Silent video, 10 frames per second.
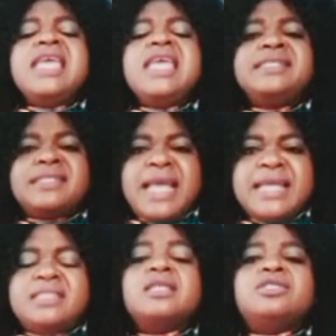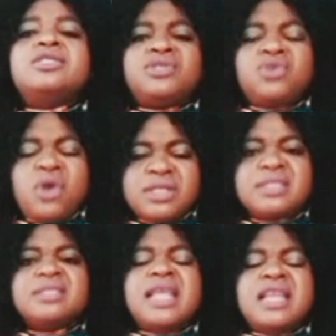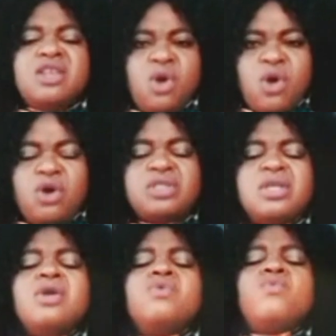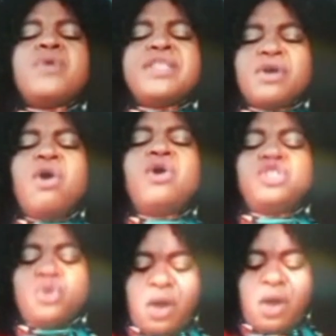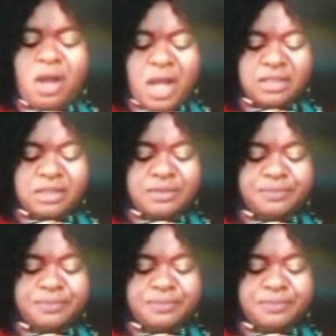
Instead, trust the Lord with all your heart.